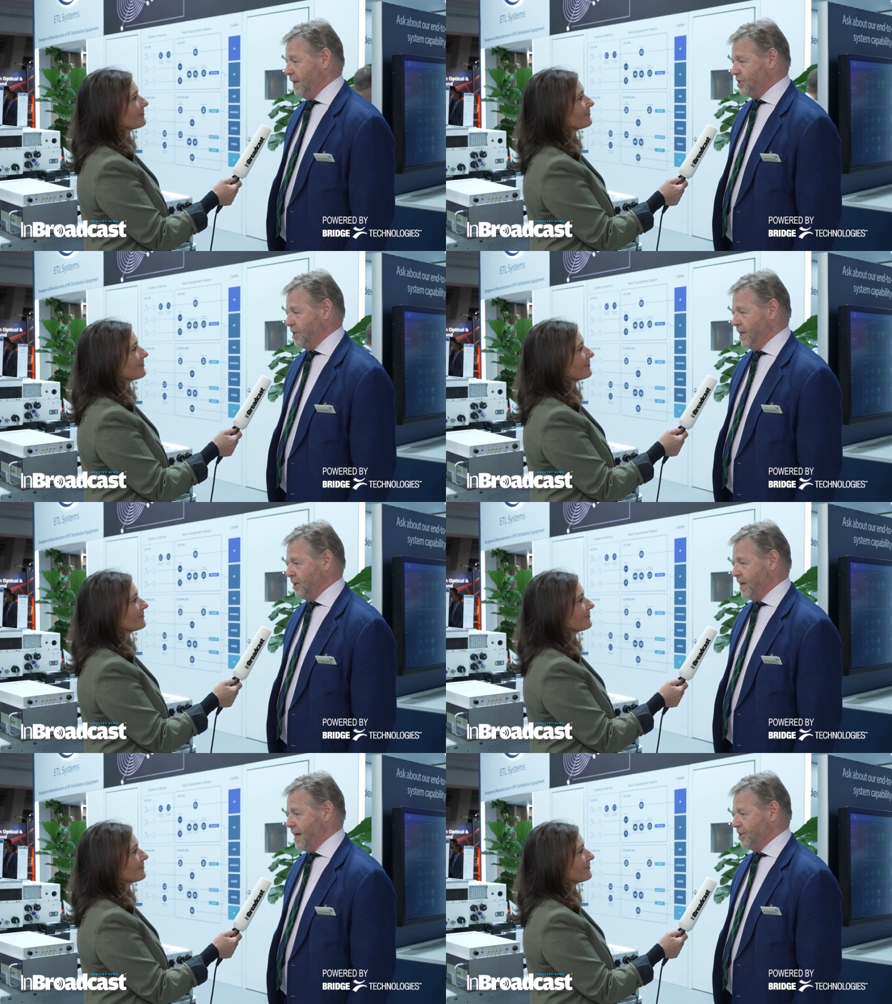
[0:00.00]

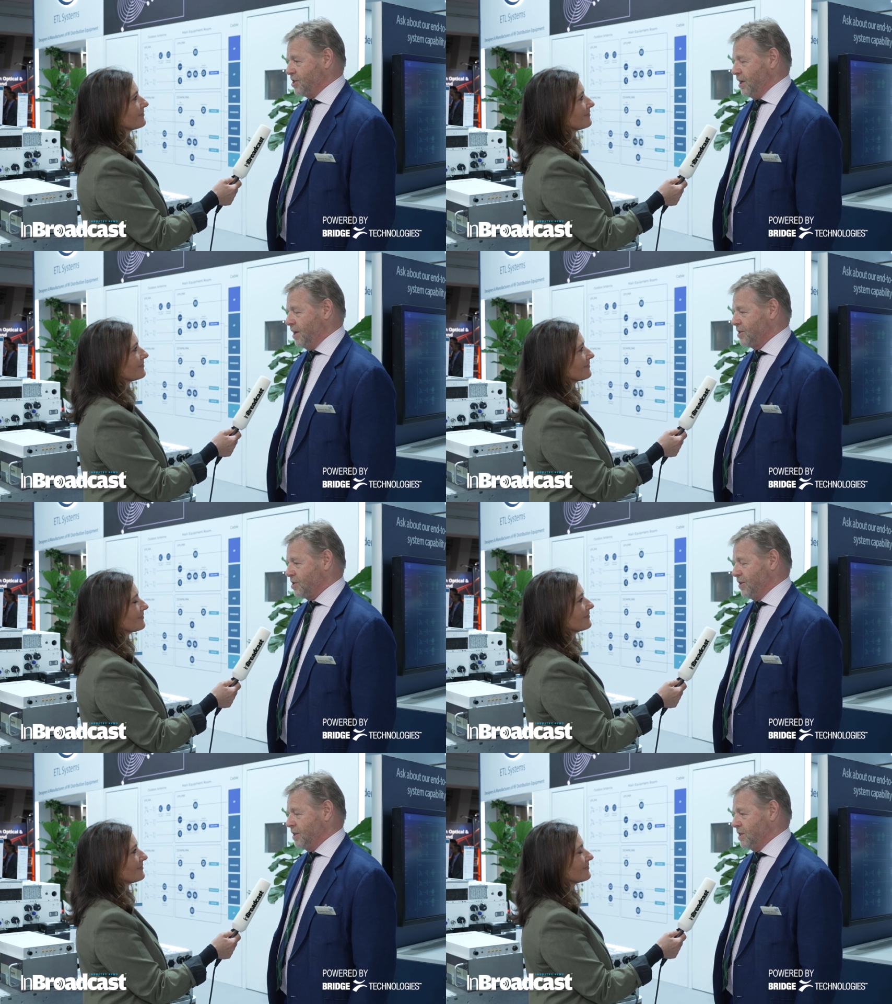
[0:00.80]
Speaker 1: ETL Canada.
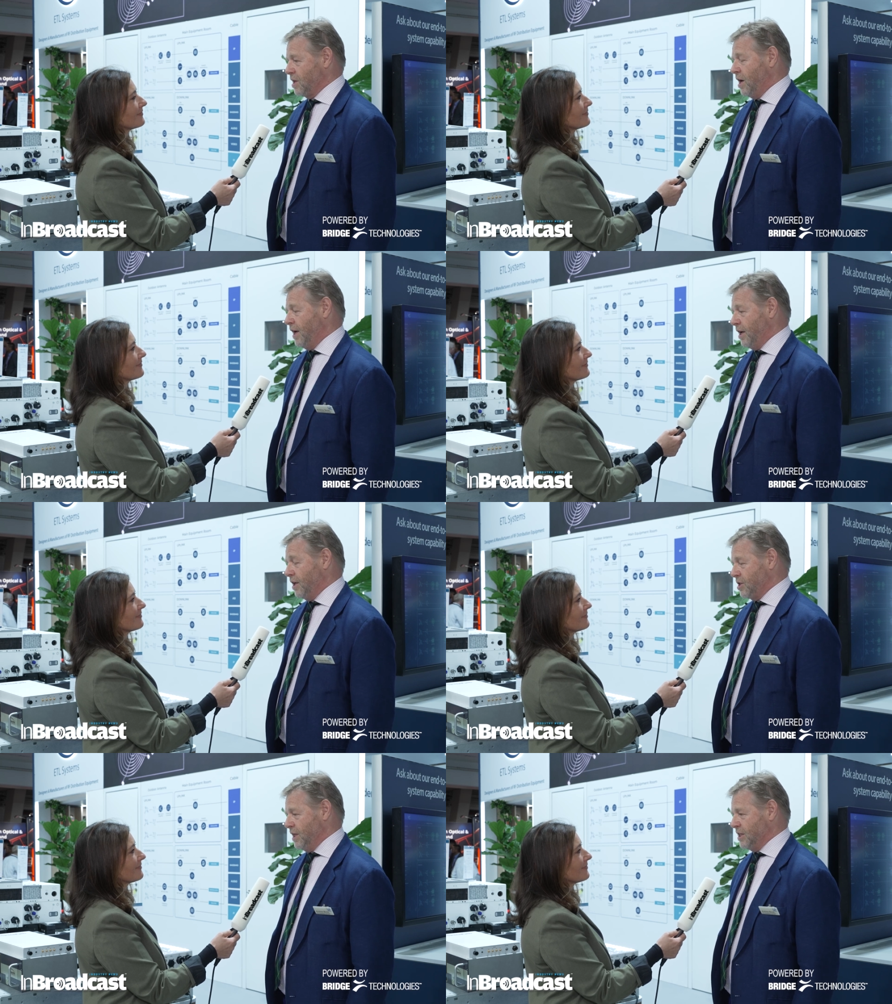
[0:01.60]
So this is
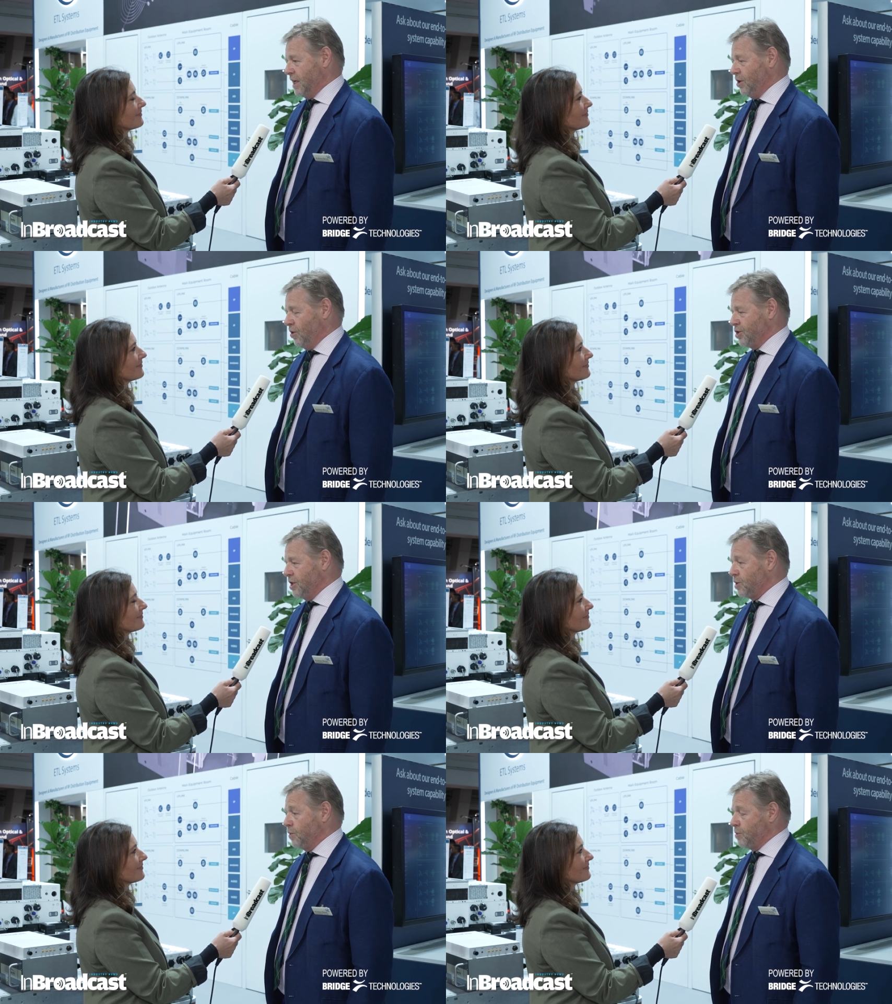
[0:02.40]
IRT
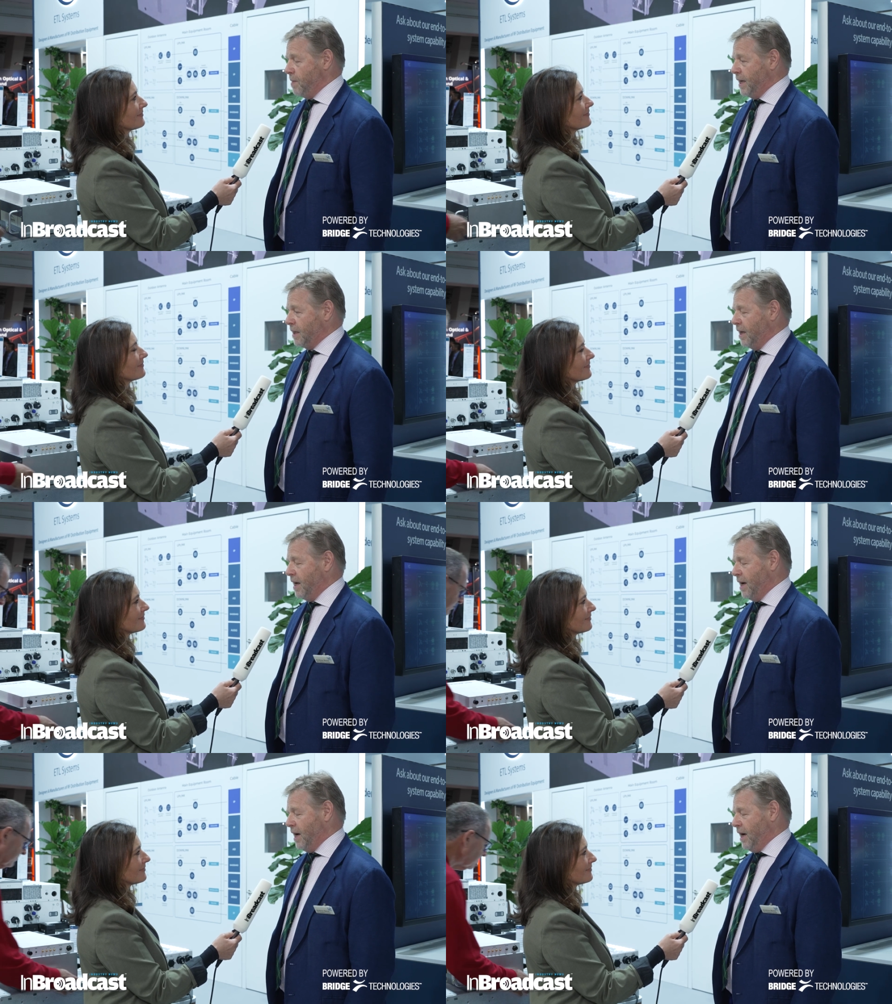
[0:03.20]
Technologies, which make
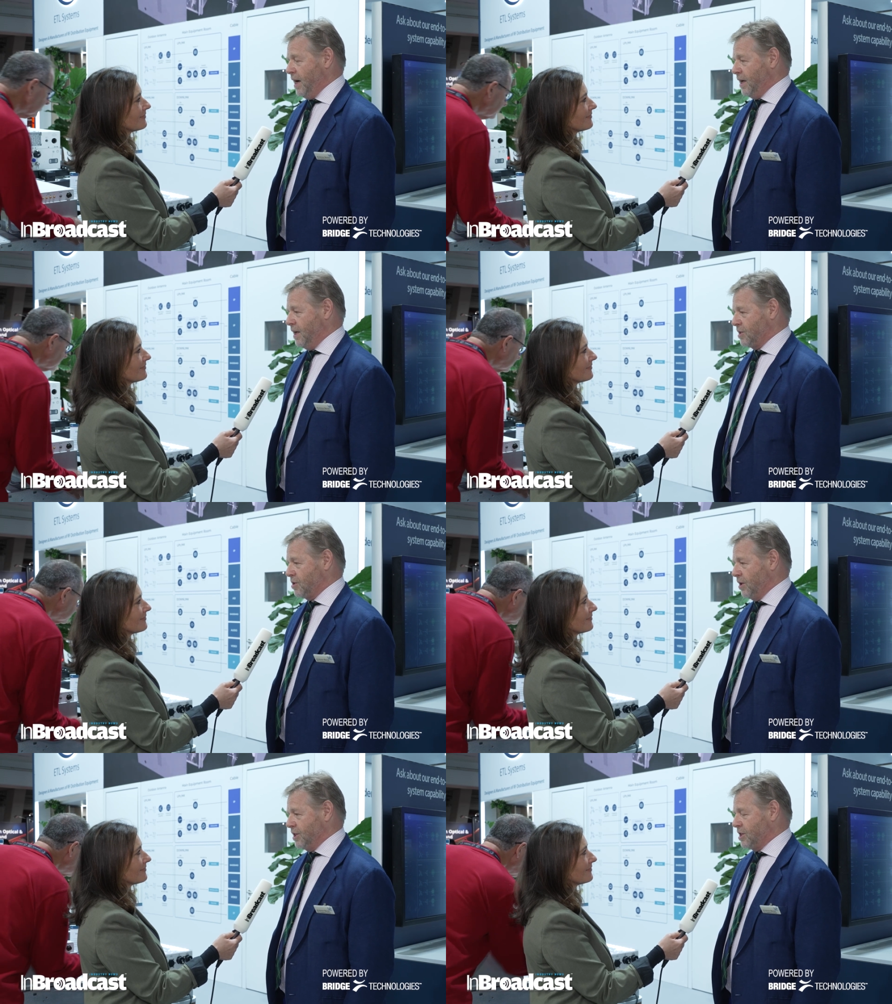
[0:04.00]

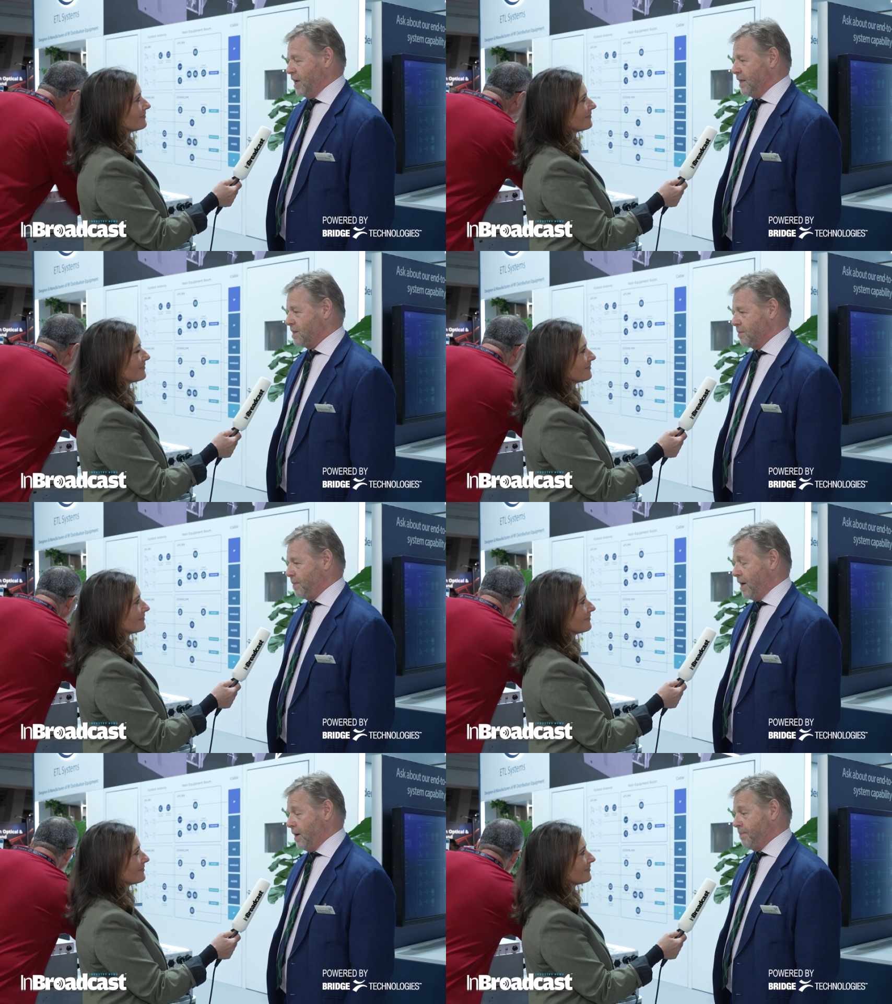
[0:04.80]
solid state
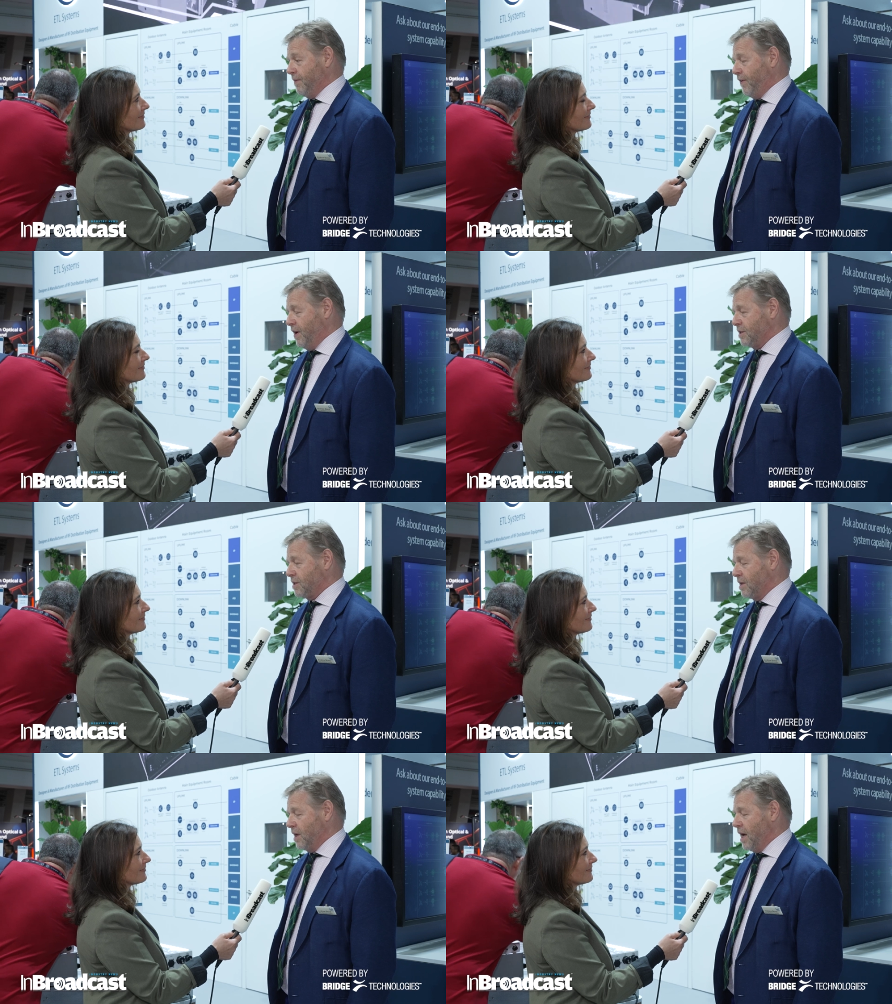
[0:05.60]
power amplifiers.